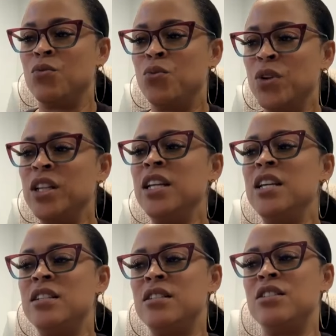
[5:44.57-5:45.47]

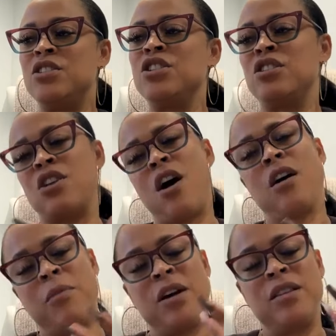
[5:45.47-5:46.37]
really just
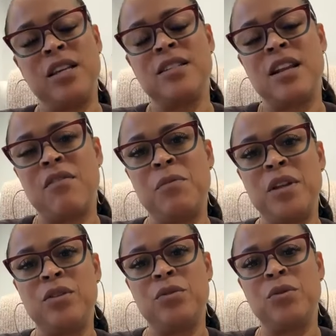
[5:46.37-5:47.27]
talk about things that I've
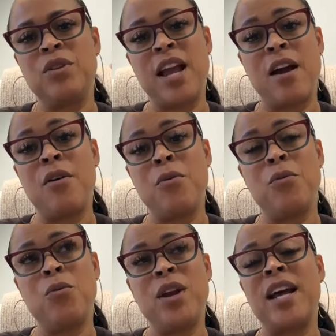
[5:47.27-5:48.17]
been through. Now,
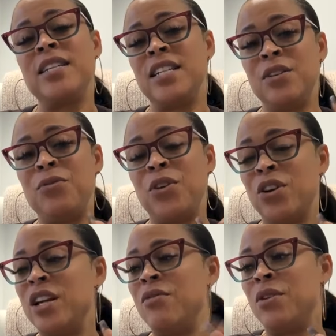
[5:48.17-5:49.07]
what I did fear
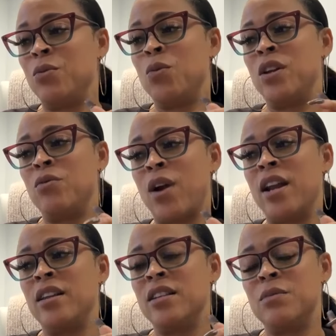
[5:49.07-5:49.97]
even when
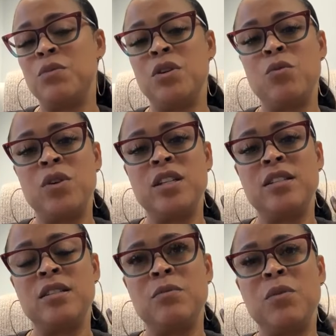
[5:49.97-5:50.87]
writing this book
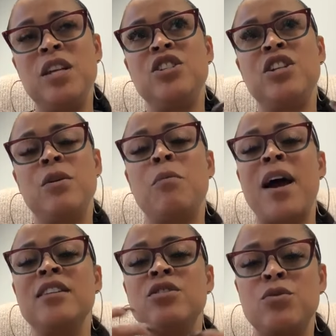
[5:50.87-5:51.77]
was me share
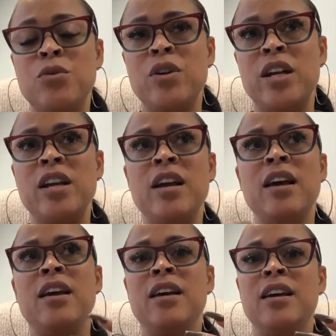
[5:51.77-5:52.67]
my story
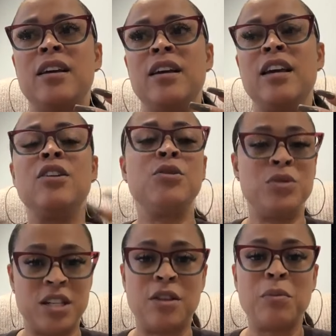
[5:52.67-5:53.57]

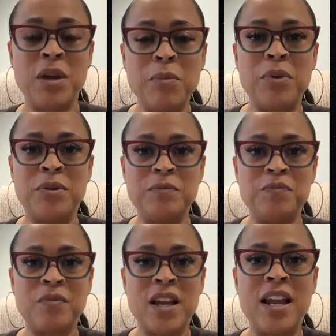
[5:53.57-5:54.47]
includes other people.
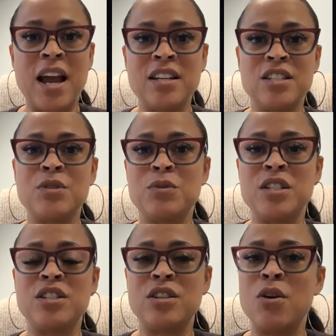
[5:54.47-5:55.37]
And I just
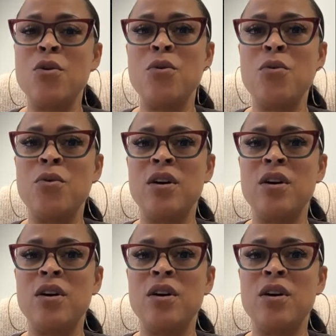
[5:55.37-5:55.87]
was so